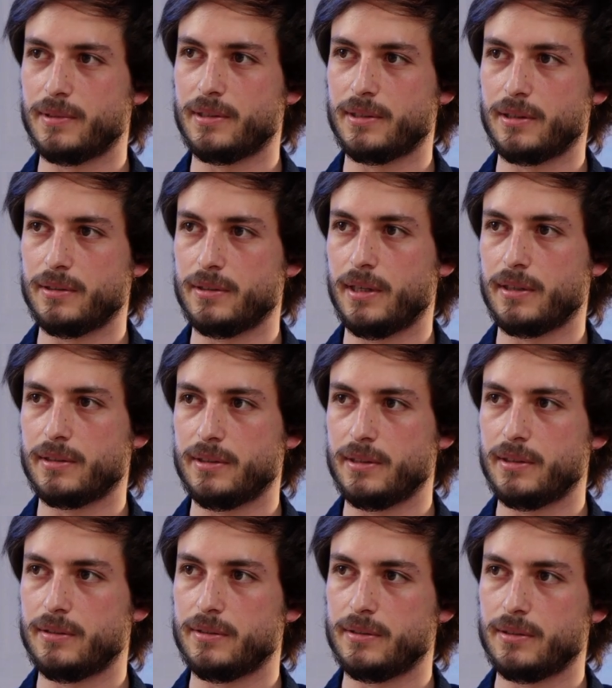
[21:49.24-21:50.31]

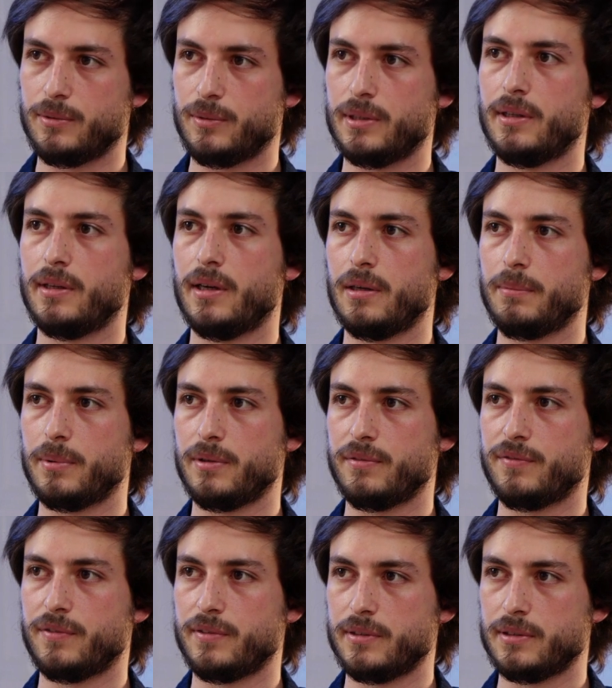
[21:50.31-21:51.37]
conducted with the help
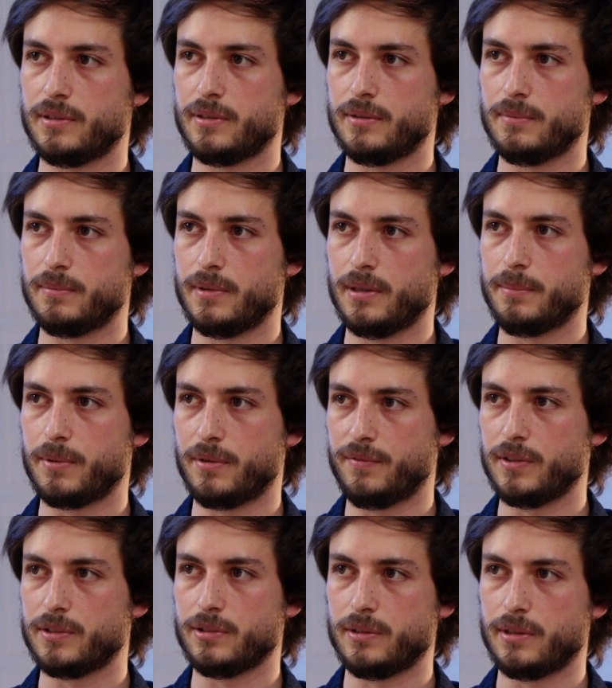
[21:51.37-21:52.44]
of a
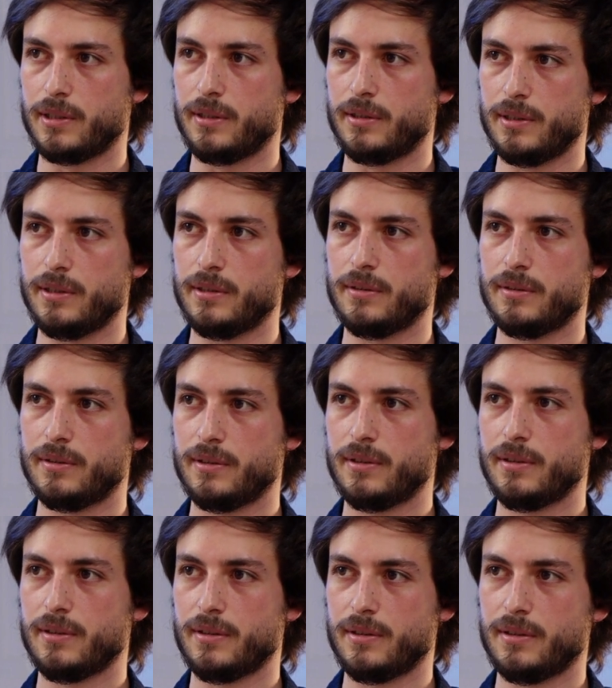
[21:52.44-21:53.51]
professor here
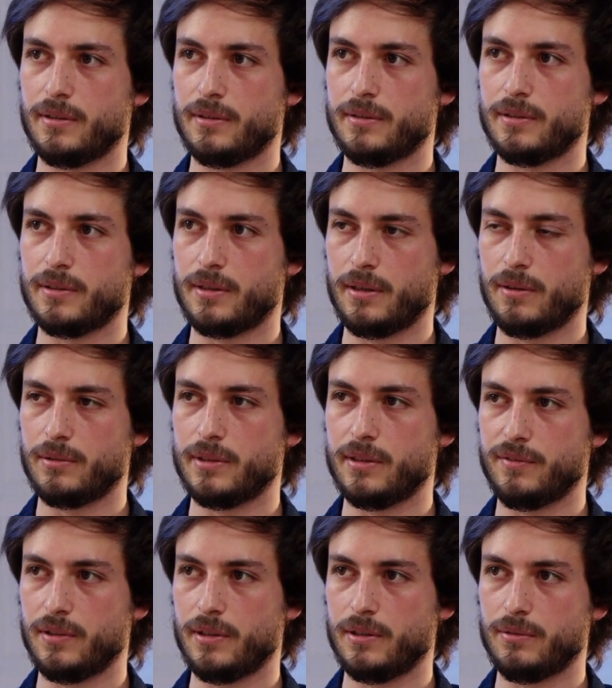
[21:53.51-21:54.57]
in Carol
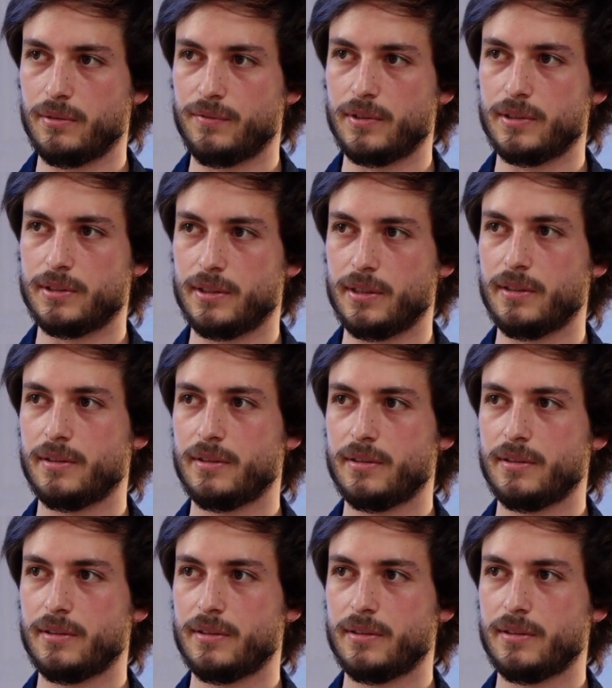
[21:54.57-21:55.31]
Davila University.